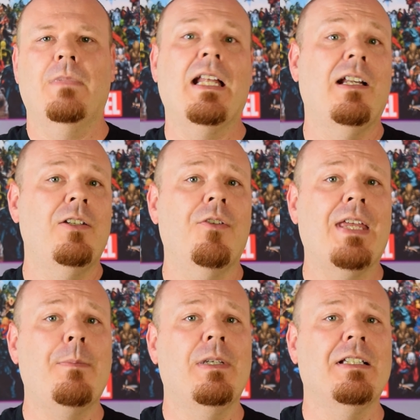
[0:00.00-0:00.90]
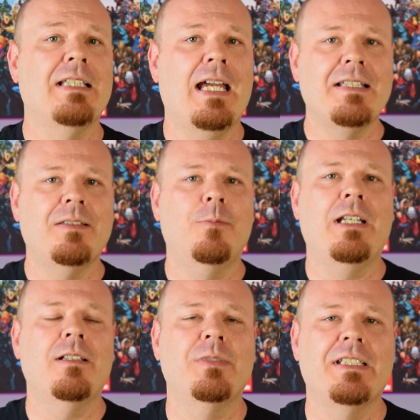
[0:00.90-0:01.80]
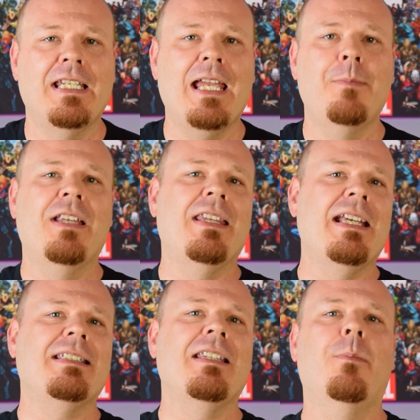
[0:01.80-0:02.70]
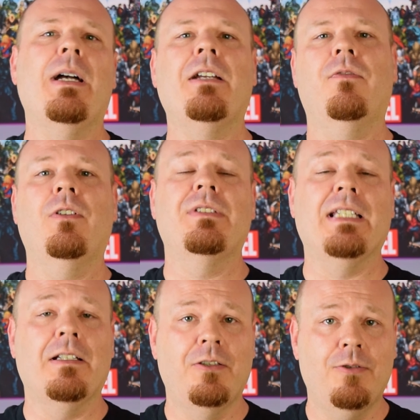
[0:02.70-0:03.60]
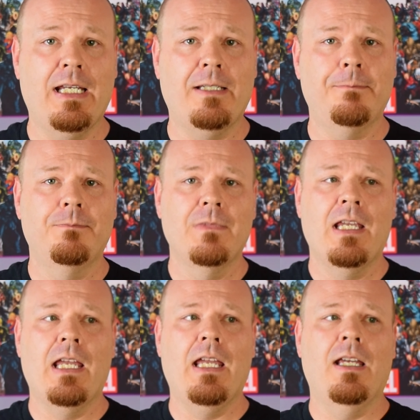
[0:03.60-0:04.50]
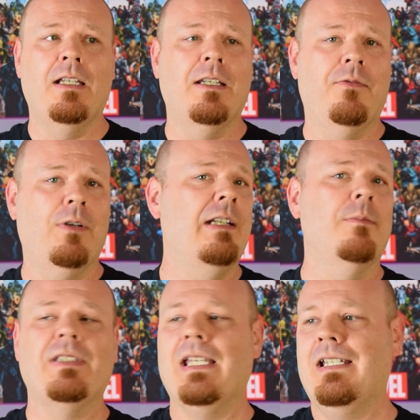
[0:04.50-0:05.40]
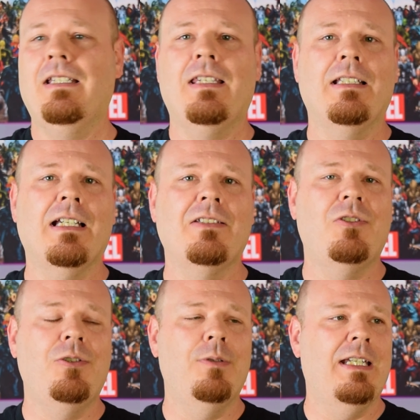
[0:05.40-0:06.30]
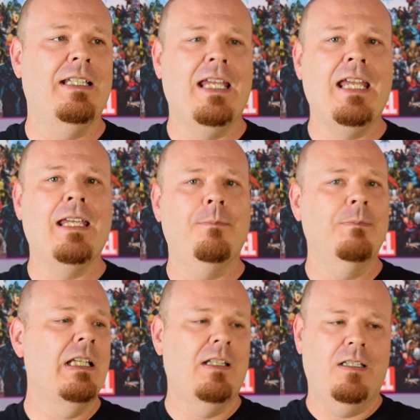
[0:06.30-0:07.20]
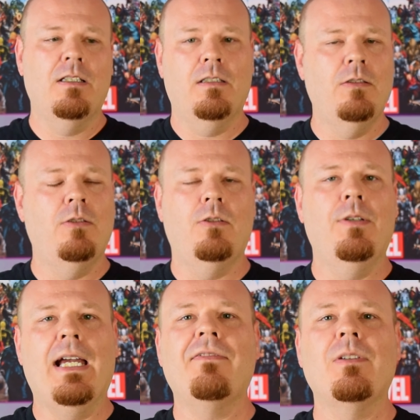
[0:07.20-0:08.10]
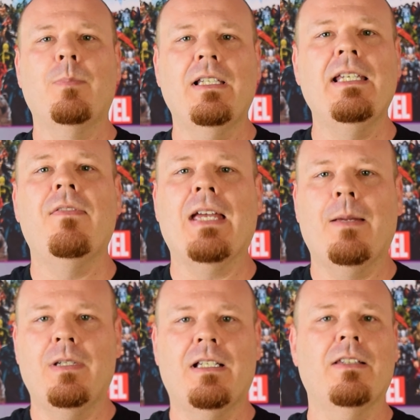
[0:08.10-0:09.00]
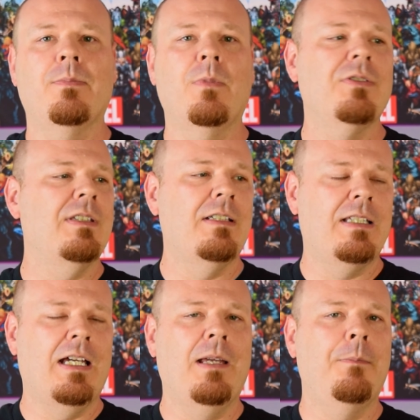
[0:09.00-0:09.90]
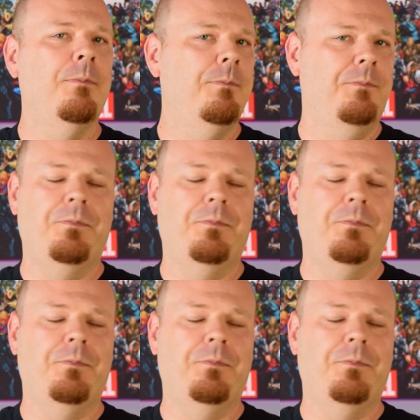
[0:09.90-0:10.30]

And I know that because I asked some randoms in game and they said the microphone sounded great. And if randoms say anything nice to you in game, you have to believe that because most of the time